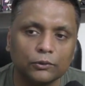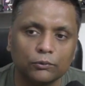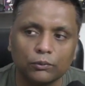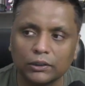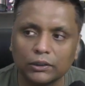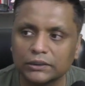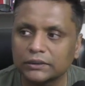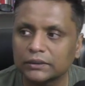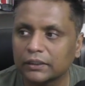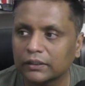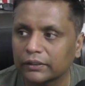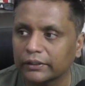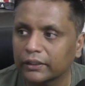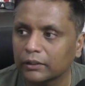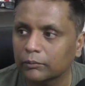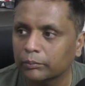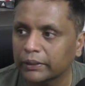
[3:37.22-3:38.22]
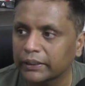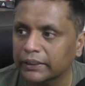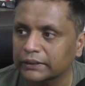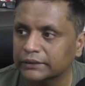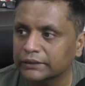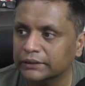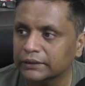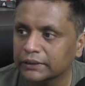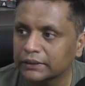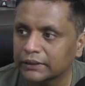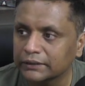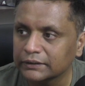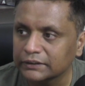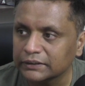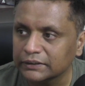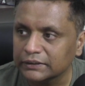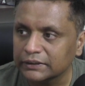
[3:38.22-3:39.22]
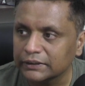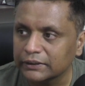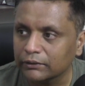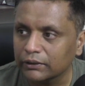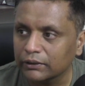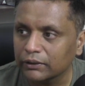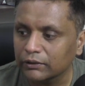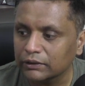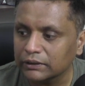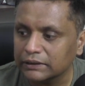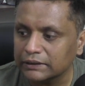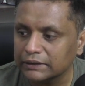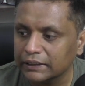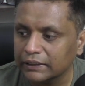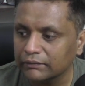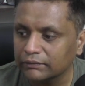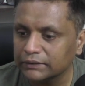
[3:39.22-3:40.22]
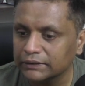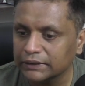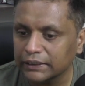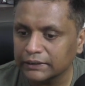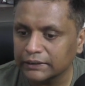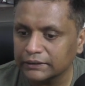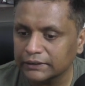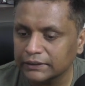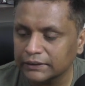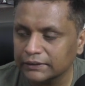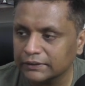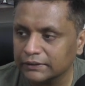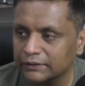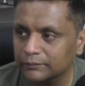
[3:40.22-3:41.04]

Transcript: watch the real page just need to click on save changes